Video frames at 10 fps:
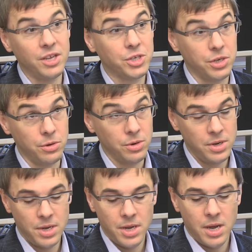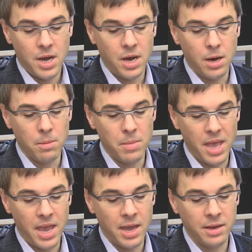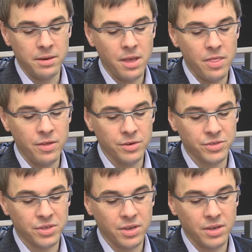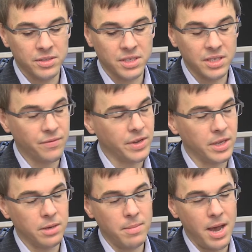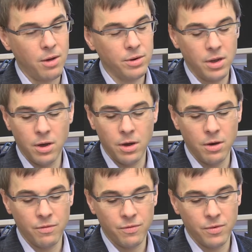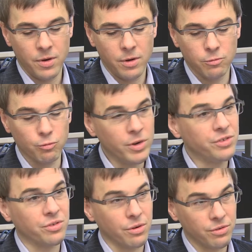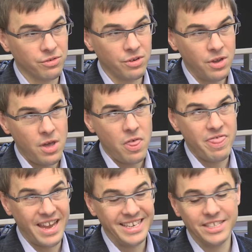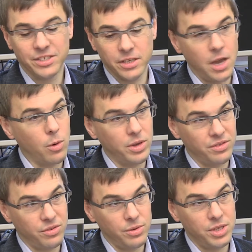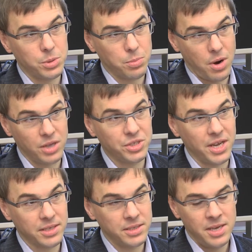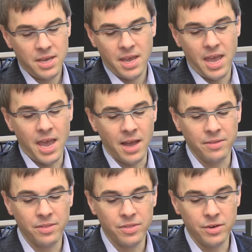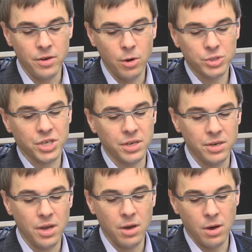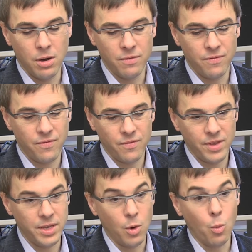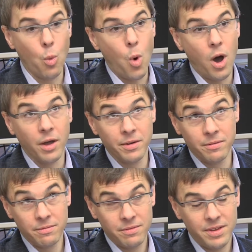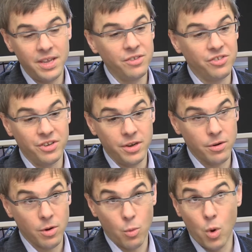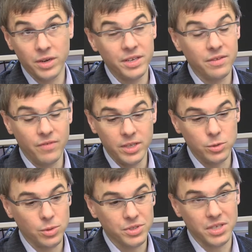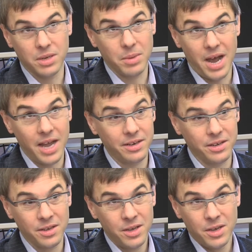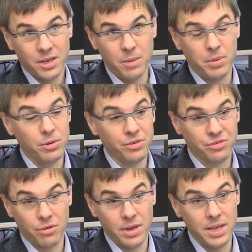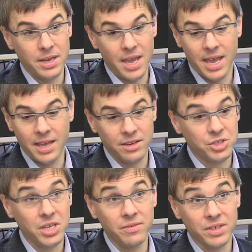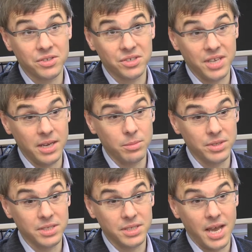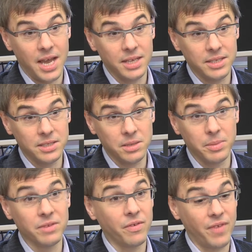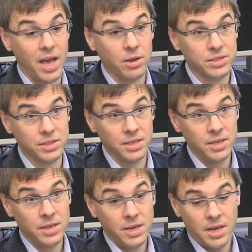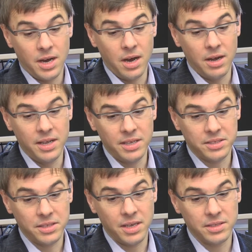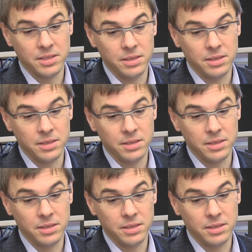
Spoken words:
issue, and there's a significant amount of research that needs to go into each project. And the notion of one engineer or one individual sitting behind a computer screen and achieving sustainable design is a bit of a fallacy. It's